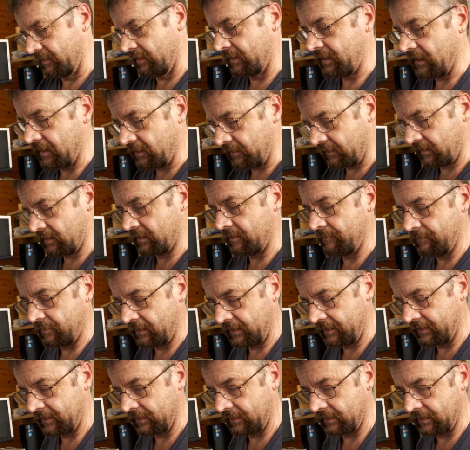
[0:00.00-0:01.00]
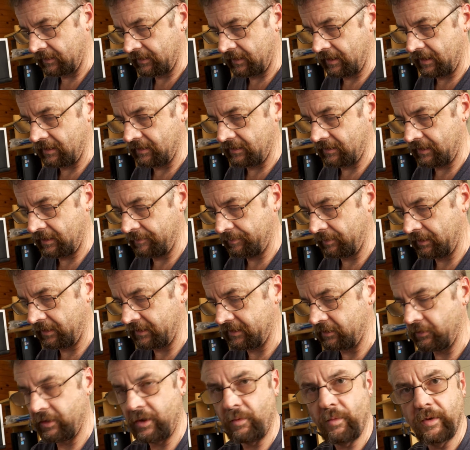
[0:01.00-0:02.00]
you're kind of completing the table.
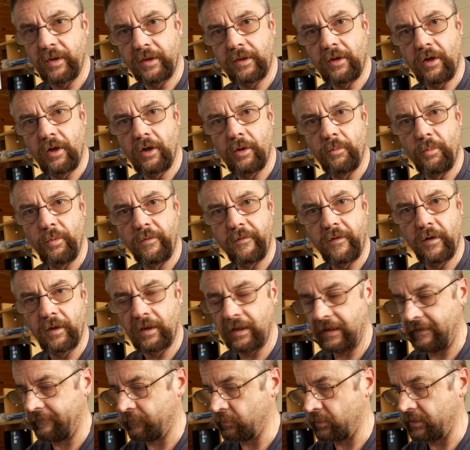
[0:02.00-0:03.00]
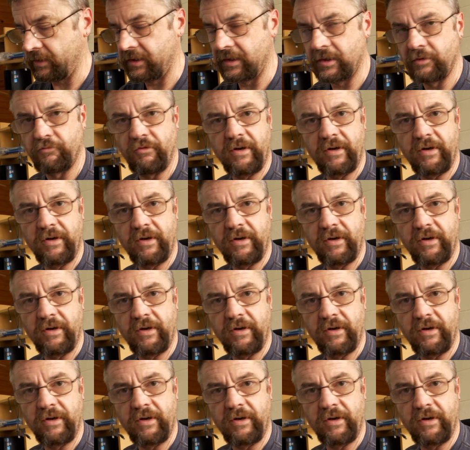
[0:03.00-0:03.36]
There's only one column we've got left, which is